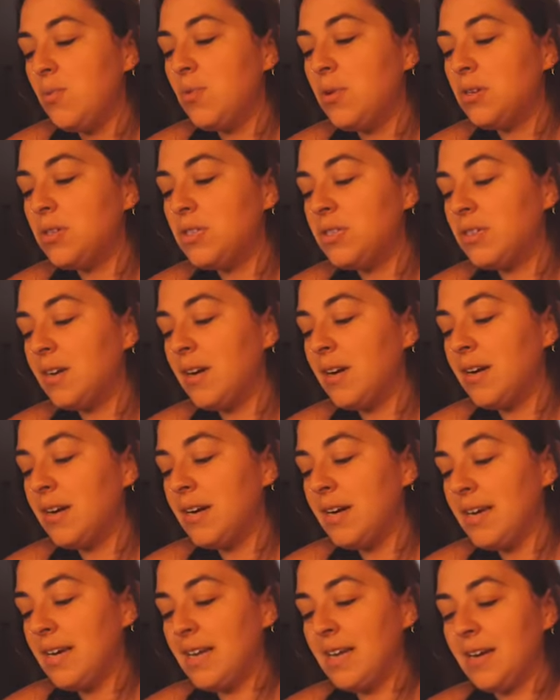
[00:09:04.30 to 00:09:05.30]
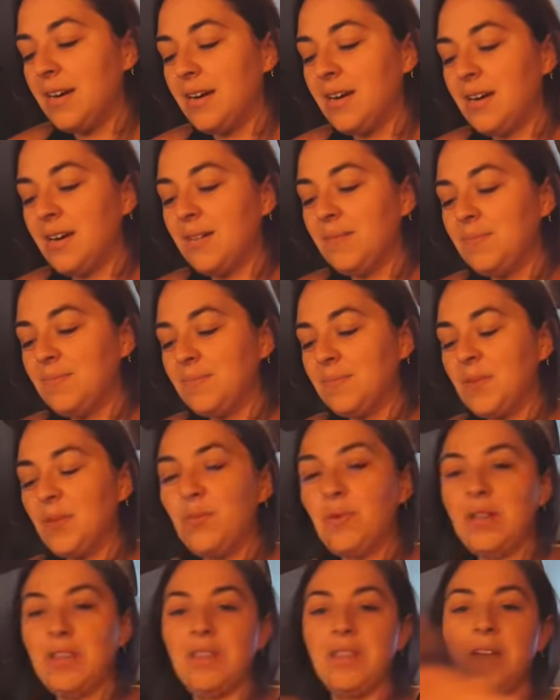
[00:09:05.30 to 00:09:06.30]
we'll start here
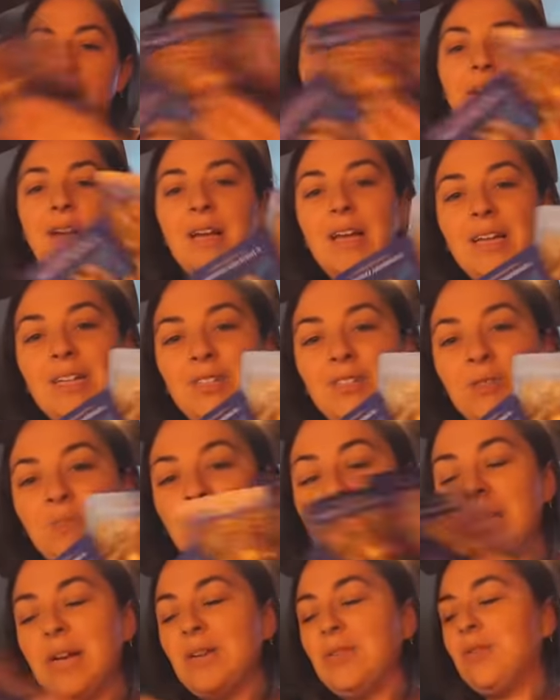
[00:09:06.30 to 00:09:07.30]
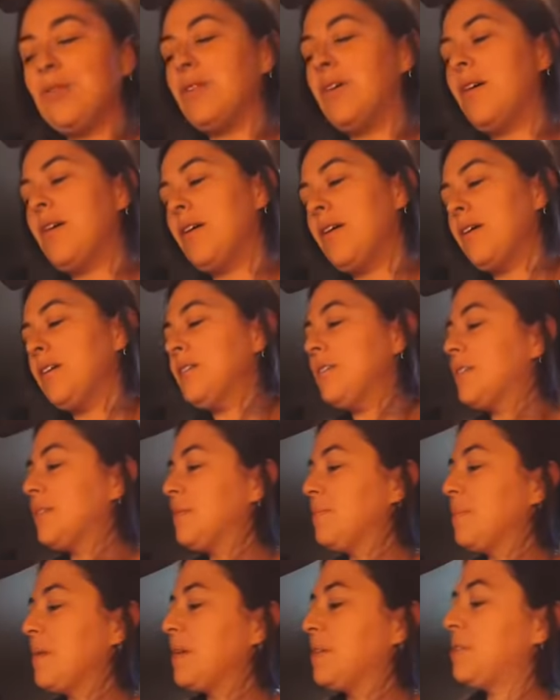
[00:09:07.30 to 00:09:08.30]
with the Archangel Michael
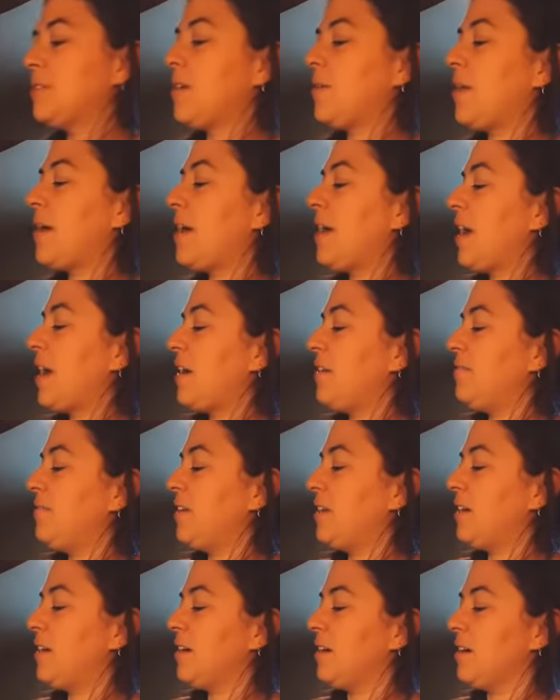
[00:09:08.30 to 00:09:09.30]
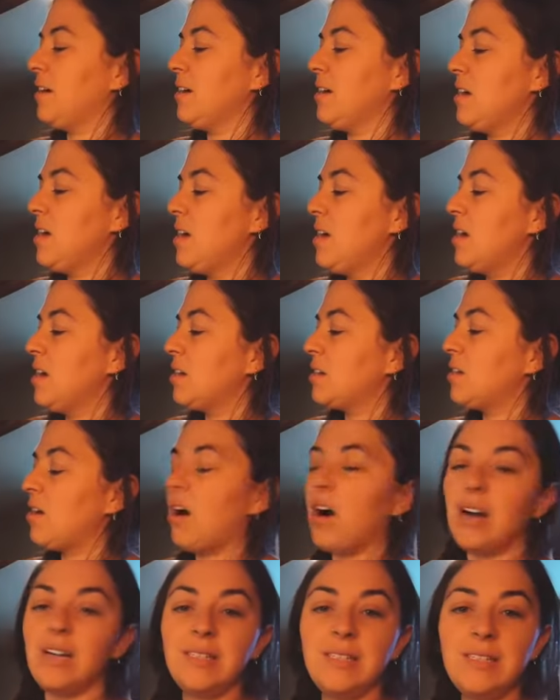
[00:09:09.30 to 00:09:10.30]
cards. So I have here,
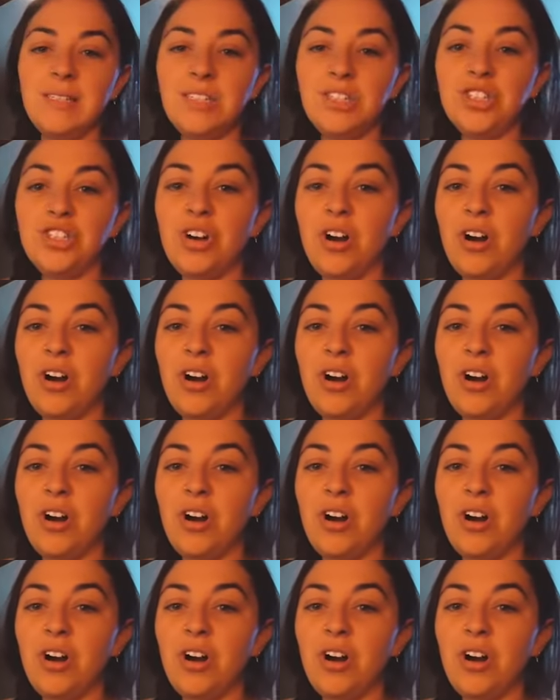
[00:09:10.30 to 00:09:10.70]
God's in